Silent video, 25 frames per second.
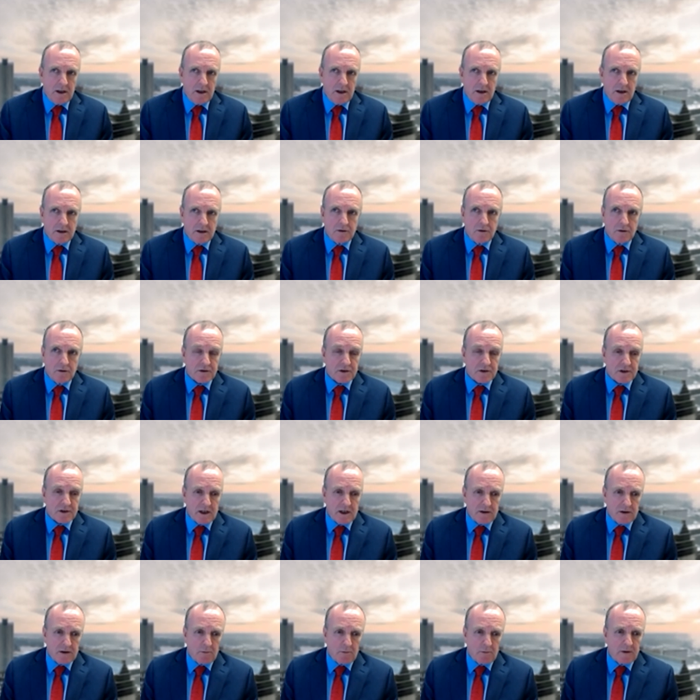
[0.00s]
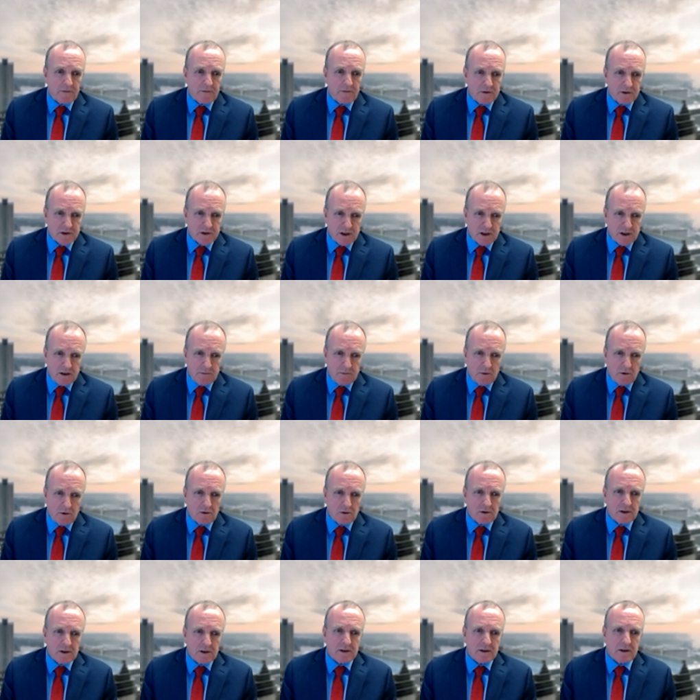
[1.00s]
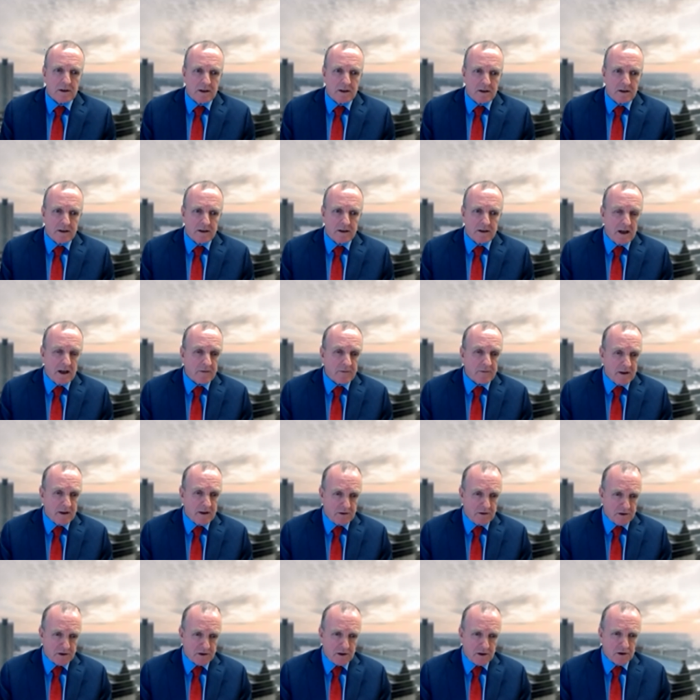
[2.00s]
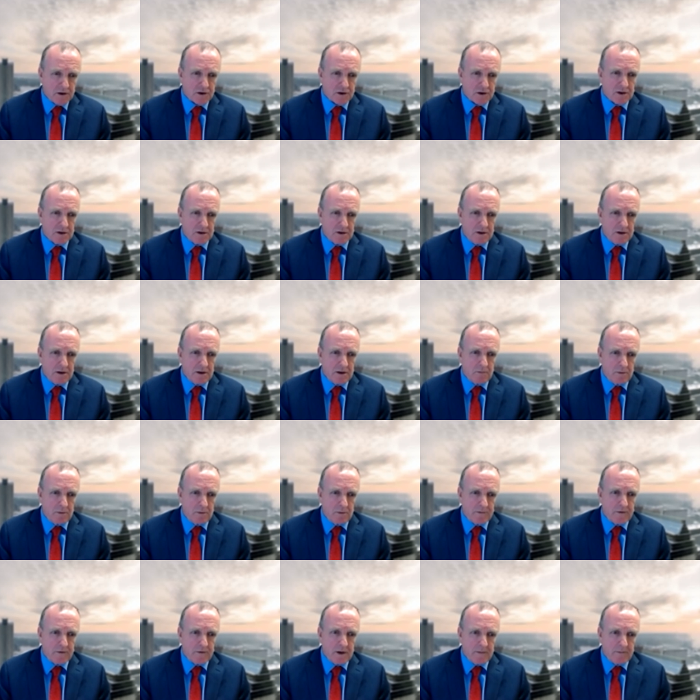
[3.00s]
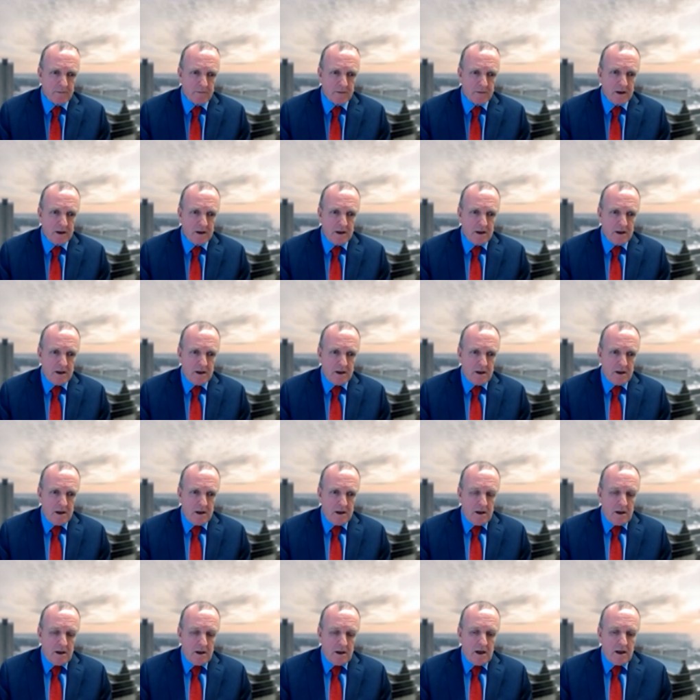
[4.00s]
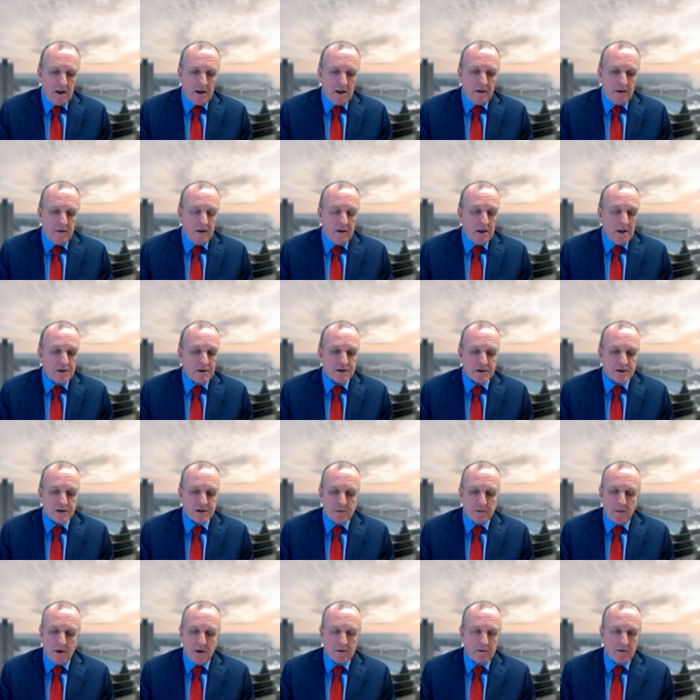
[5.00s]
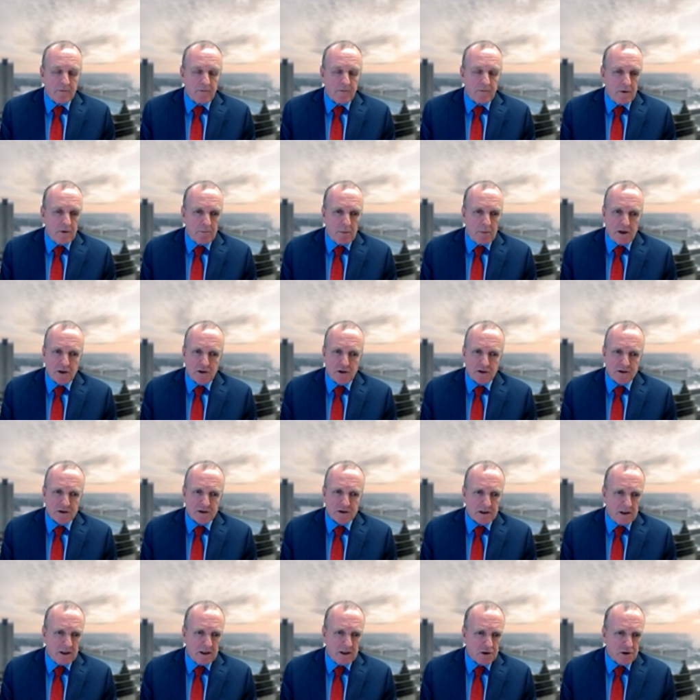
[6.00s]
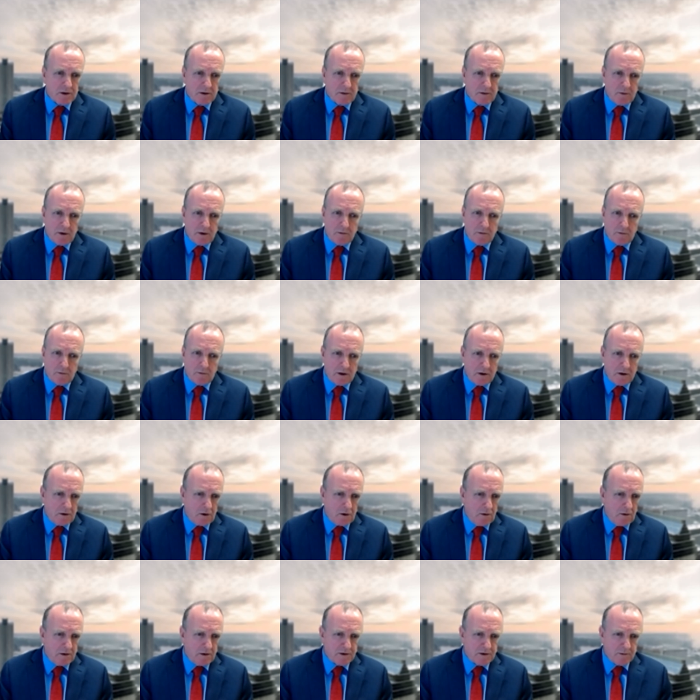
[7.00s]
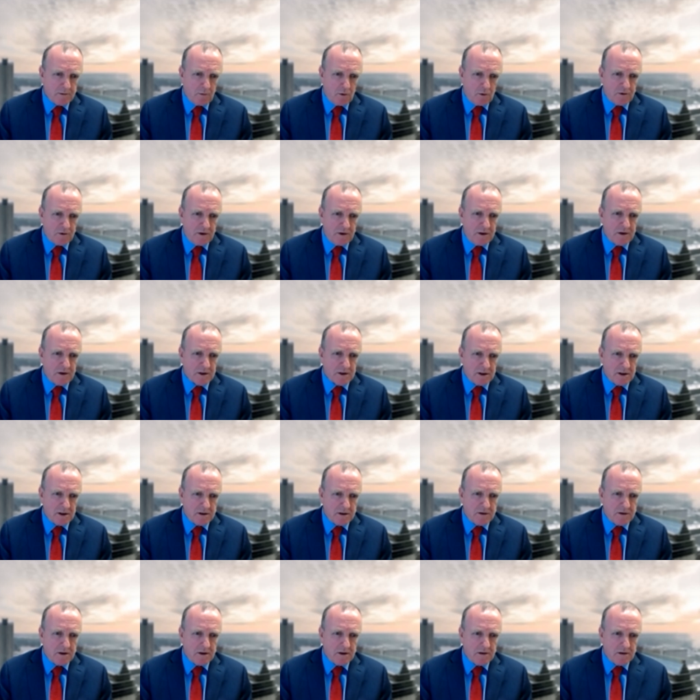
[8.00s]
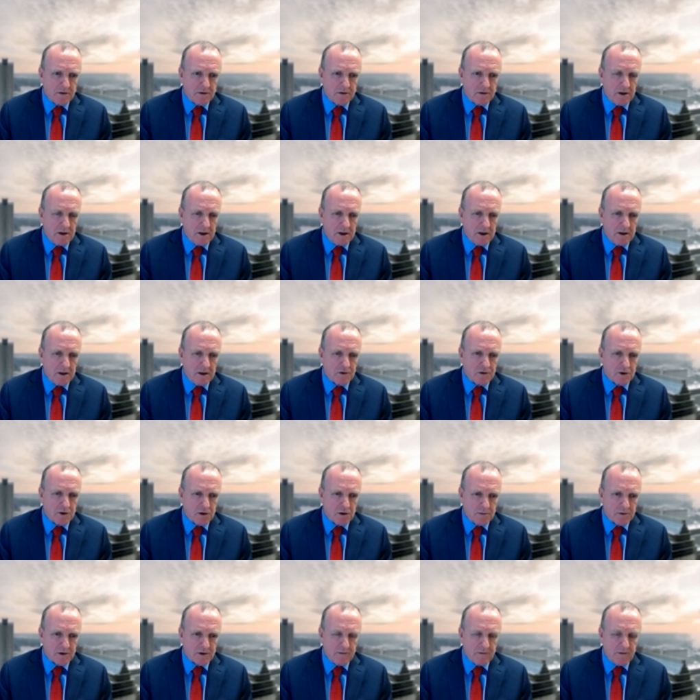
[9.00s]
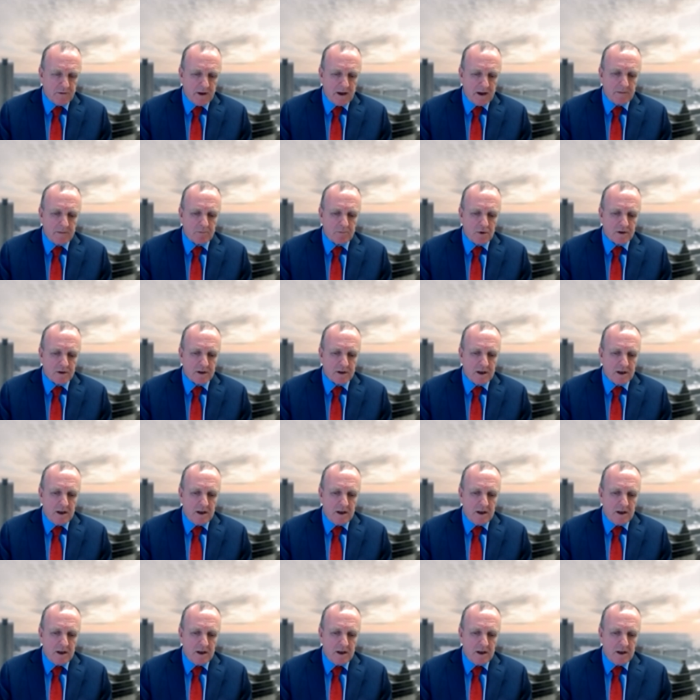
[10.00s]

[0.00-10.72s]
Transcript: uh, you know, to take them off the table and, and, and have that discussion uh, with them. And then it's just a matter of uh, patient selection, and we, we can go into more detail in, in, uh, in terms of that. But